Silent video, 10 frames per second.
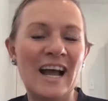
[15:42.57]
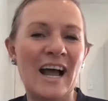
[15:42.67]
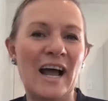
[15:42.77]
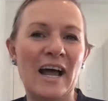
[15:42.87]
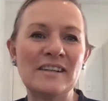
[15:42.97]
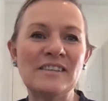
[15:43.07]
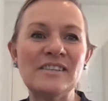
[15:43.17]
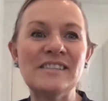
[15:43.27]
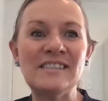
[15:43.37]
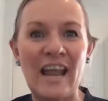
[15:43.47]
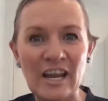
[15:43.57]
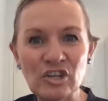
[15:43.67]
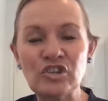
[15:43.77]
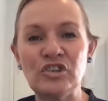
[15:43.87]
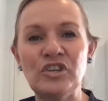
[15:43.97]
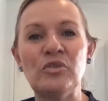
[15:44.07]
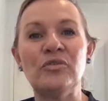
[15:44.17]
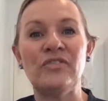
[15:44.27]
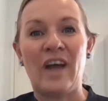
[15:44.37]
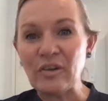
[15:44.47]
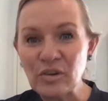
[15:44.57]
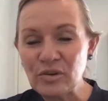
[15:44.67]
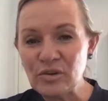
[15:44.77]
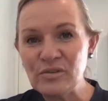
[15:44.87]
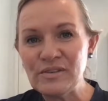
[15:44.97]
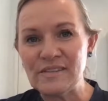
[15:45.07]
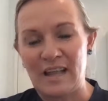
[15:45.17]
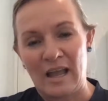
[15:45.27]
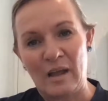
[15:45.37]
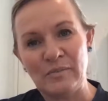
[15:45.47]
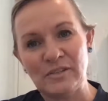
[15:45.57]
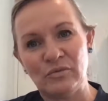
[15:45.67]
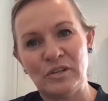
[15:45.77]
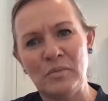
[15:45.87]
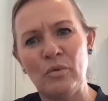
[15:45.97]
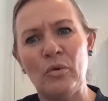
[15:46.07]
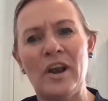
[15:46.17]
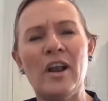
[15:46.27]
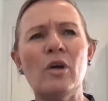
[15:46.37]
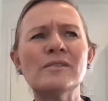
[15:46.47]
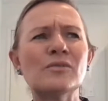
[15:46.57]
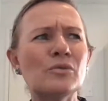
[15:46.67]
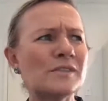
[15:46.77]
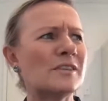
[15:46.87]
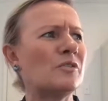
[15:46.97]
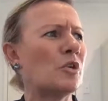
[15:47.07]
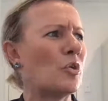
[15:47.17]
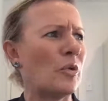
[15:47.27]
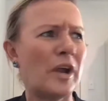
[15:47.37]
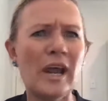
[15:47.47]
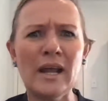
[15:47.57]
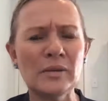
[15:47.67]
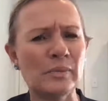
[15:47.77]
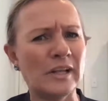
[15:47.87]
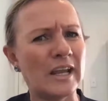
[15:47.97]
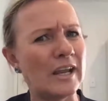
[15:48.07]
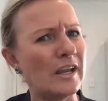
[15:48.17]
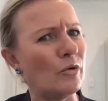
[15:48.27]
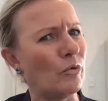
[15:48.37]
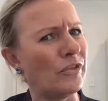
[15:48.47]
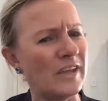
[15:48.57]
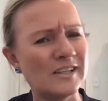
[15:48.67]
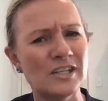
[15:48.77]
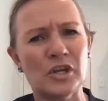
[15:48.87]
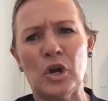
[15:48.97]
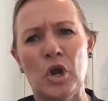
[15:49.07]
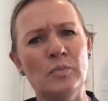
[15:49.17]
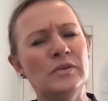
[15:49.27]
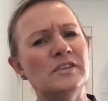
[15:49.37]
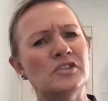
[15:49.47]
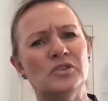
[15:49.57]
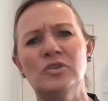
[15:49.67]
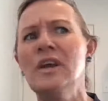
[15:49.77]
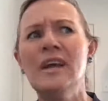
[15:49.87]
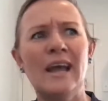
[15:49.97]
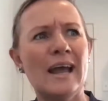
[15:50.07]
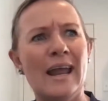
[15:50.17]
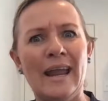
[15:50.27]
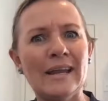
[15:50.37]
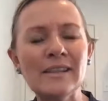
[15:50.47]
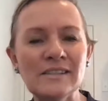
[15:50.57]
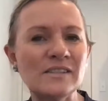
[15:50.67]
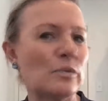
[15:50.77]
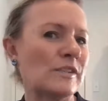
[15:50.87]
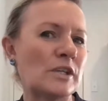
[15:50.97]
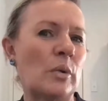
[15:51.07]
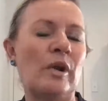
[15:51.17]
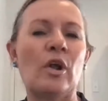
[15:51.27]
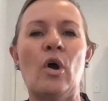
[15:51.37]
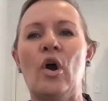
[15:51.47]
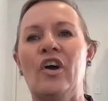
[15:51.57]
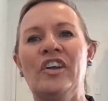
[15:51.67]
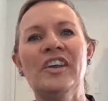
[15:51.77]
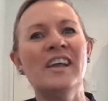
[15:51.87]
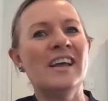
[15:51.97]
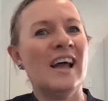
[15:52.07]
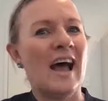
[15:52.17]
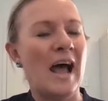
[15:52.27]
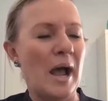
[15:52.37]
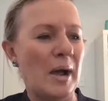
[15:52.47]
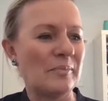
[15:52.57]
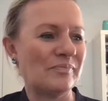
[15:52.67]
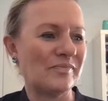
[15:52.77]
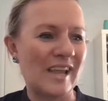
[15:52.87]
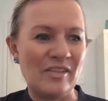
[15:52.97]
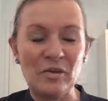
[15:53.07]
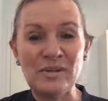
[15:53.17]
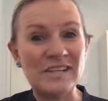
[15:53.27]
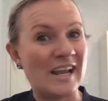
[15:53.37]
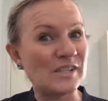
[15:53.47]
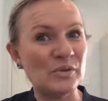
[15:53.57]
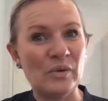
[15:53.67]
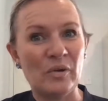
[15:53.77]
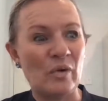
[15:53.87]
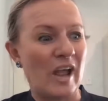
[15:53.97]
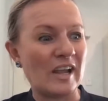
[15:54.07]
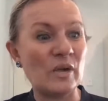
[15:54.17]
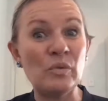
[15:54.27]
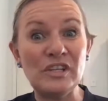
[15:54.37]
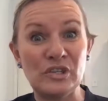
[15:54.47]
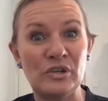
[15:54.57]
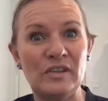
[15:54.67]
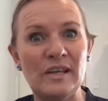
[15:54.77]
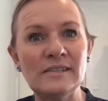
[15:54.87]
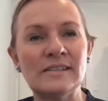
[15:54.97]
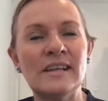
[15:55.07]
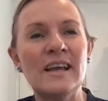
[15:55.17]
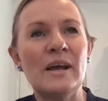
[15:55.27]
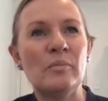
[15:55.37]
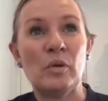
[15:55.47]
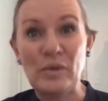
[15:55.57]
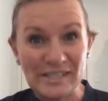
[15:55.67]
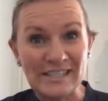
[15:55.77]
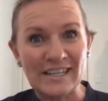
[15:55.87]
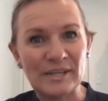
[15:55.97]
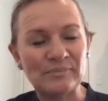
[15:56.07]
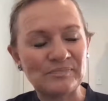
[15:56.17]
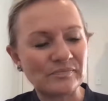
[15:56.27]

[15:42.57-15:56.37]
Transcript: So staying true to your values is really important. And I was also incredibly authentic and open to, hey, this is what's going on. And there were days we went, wow, can we do this? But we did it.